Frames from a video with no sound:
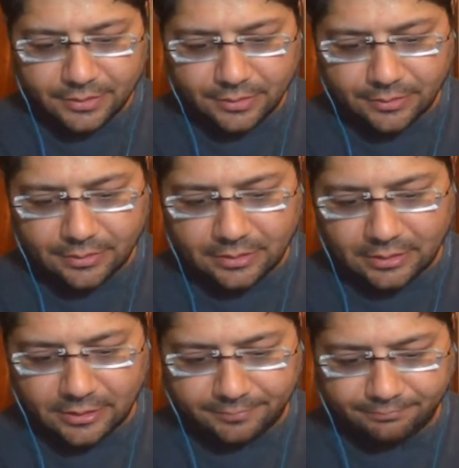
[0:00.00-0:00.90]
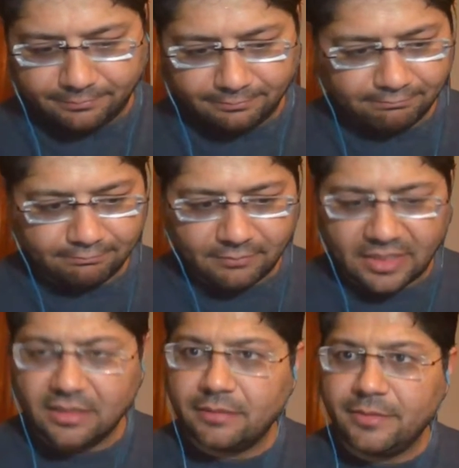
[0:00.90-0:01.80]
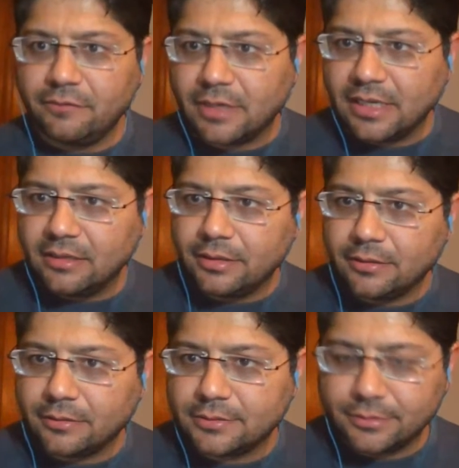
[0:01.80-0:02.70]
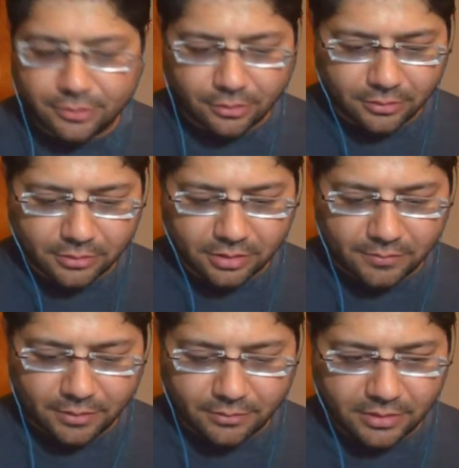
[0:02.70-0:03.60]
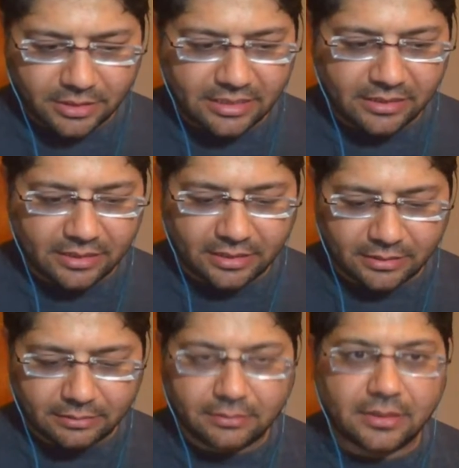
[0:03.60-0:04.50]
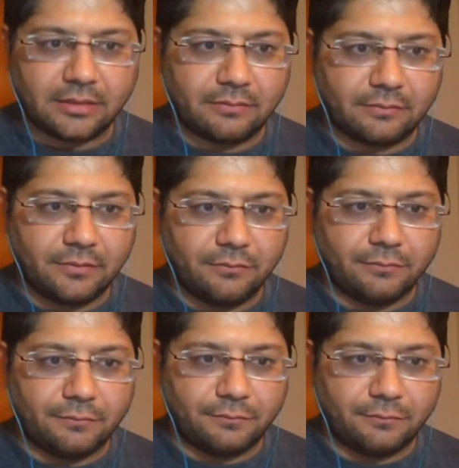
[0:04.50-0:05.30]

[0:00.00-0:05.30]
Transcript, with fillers: So um, in the meanwhile, you can also talk about anything, you,